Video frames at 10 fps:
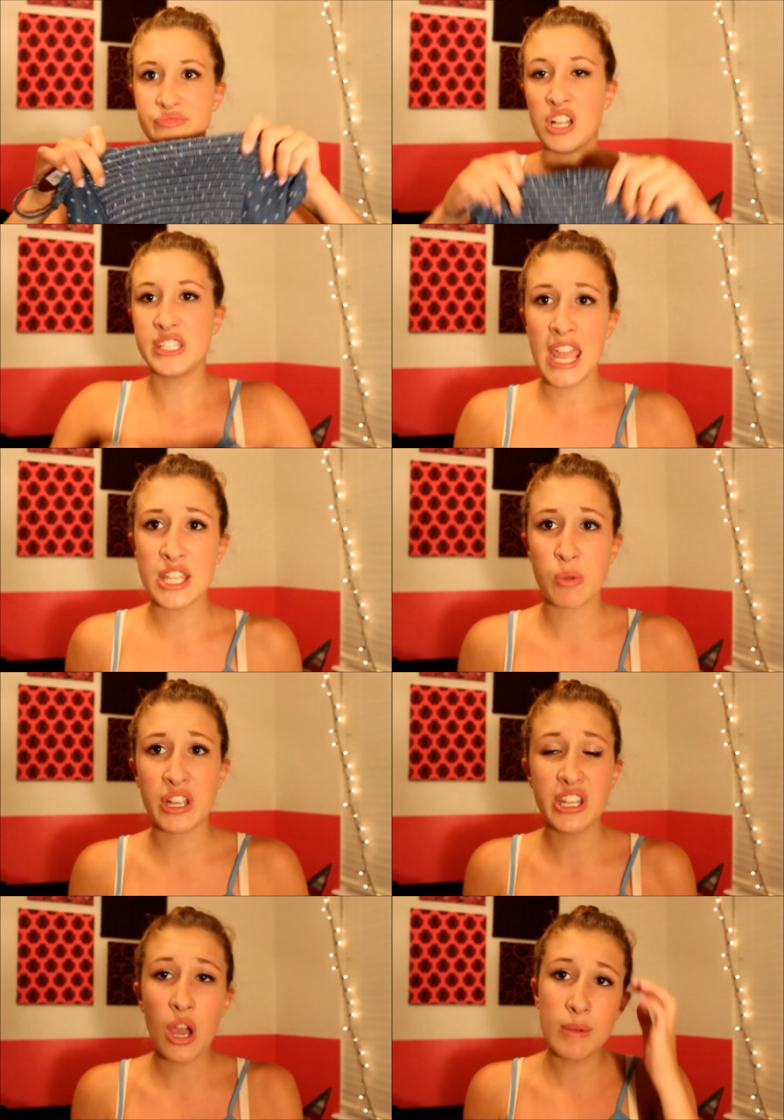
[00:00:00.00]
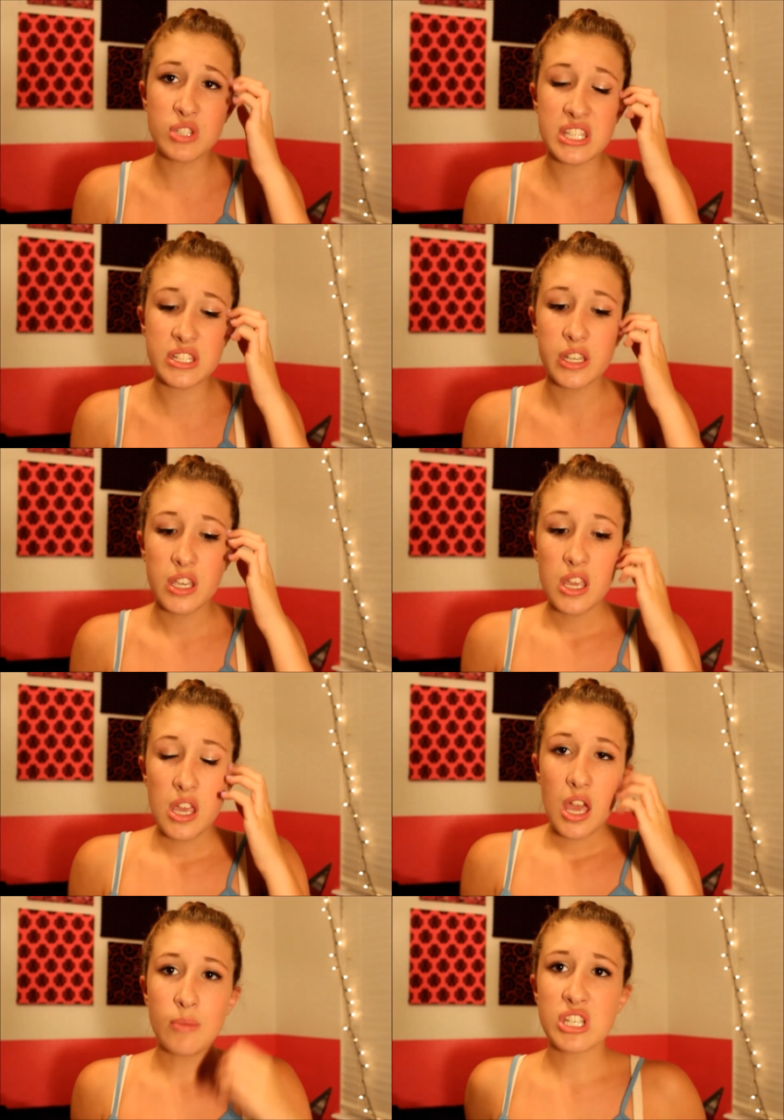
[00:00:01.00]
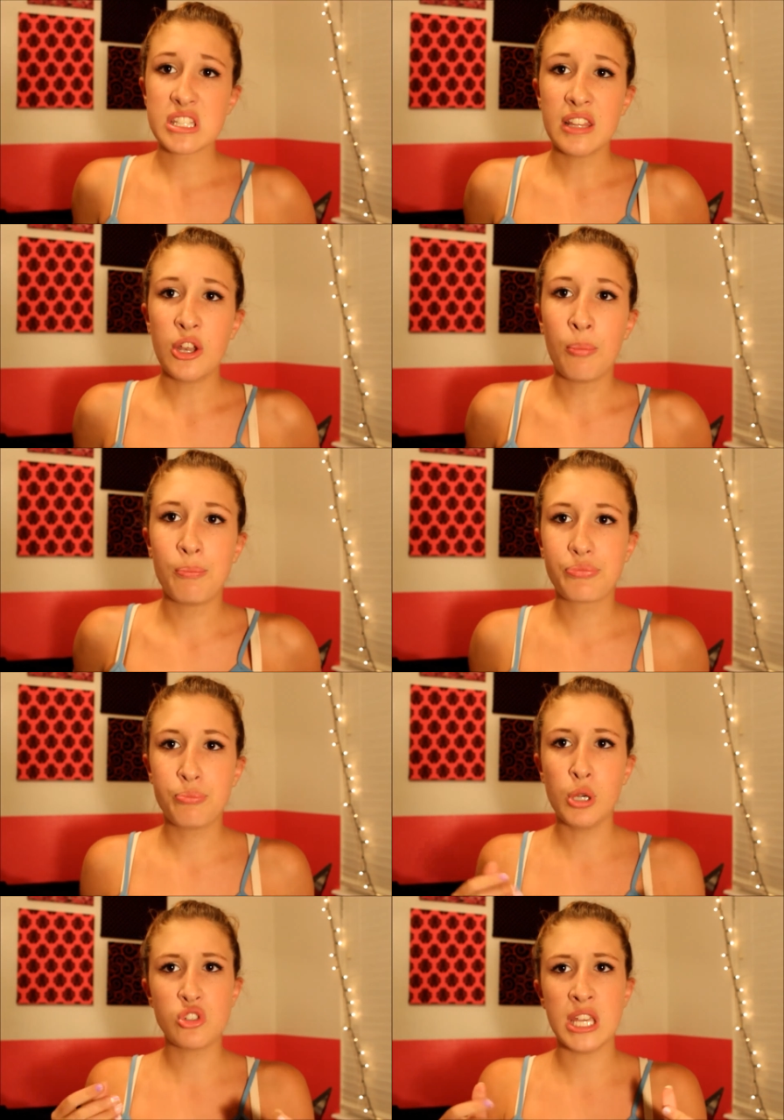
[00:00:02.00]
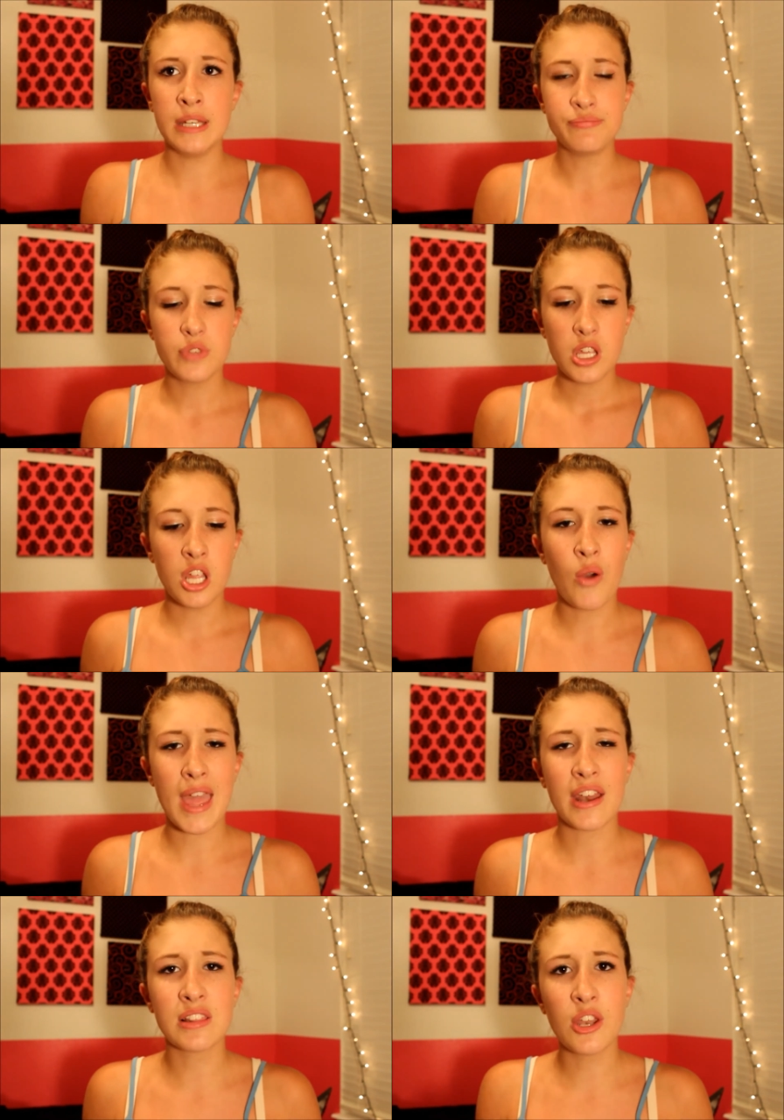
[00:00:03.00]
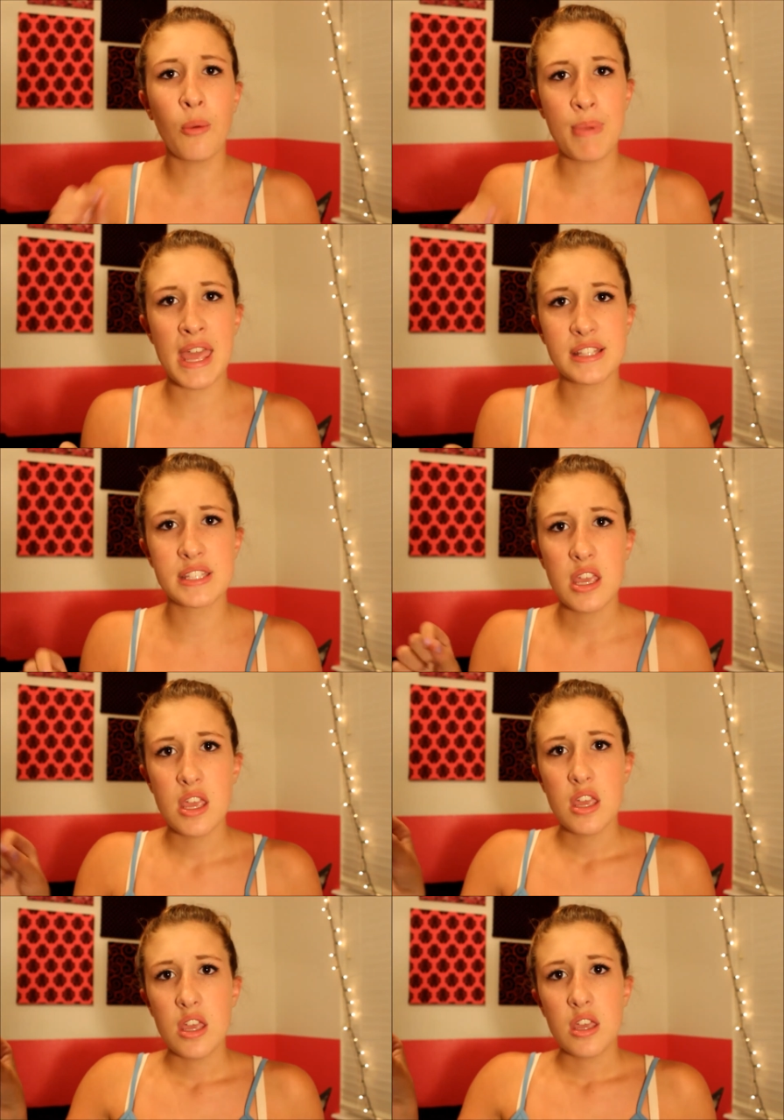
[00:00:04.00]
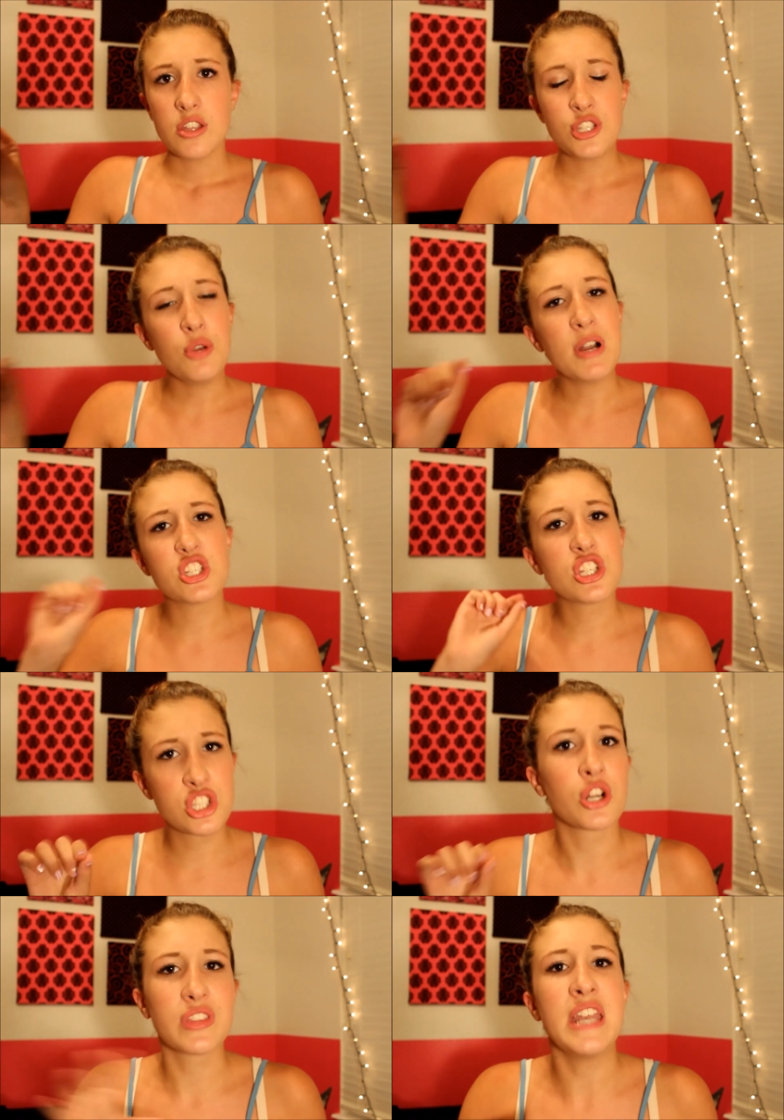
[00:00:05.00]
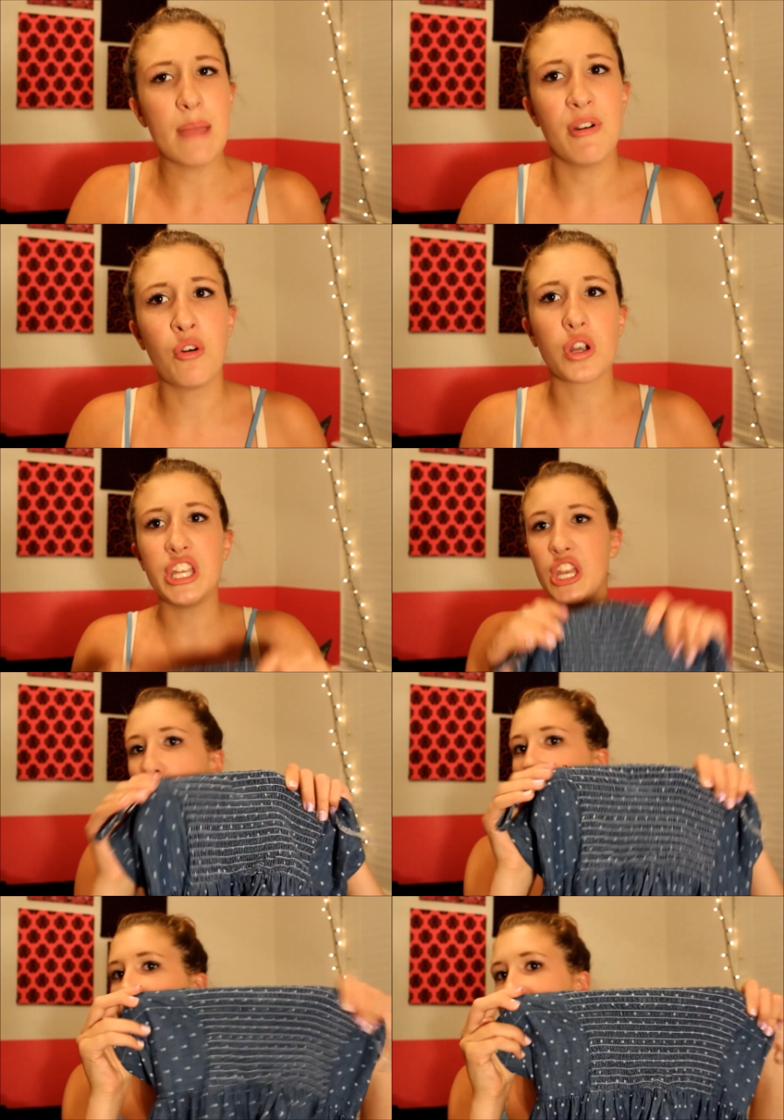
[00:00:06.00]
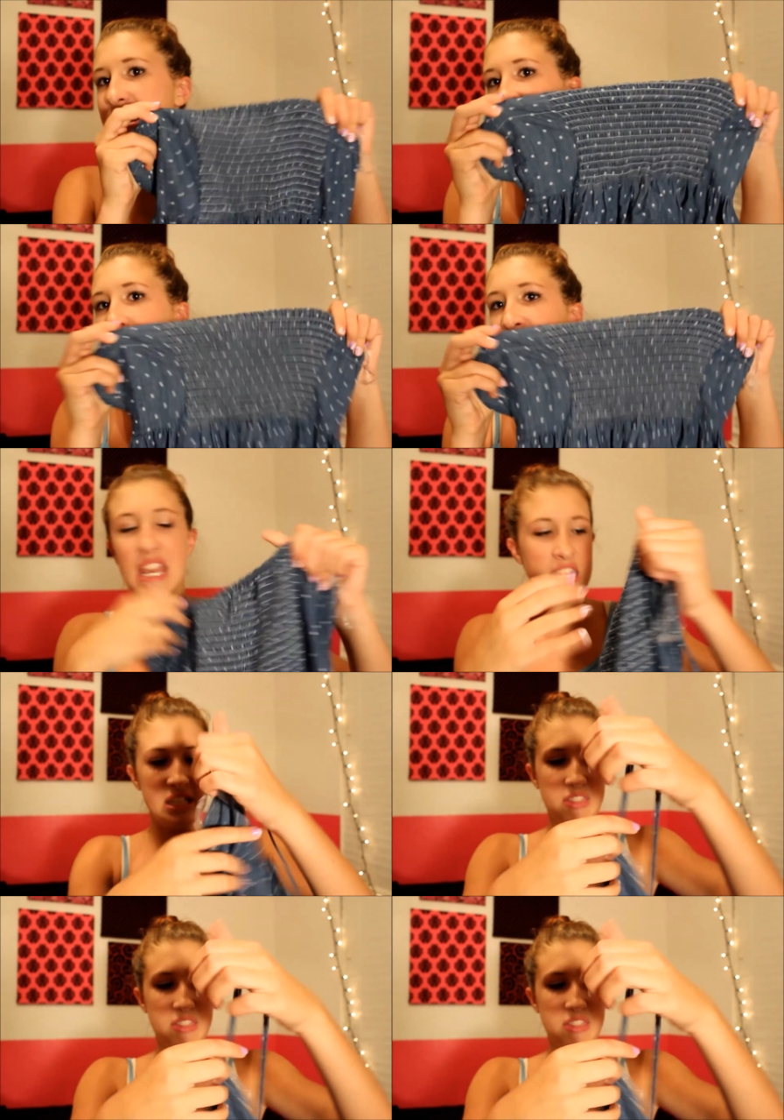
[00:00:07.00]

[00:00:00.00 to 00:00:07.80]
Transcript: On days where, you know, I'm just, I'm just a little poochy, you know, I had a little bit too much dessert the night before, you know, I can still fit into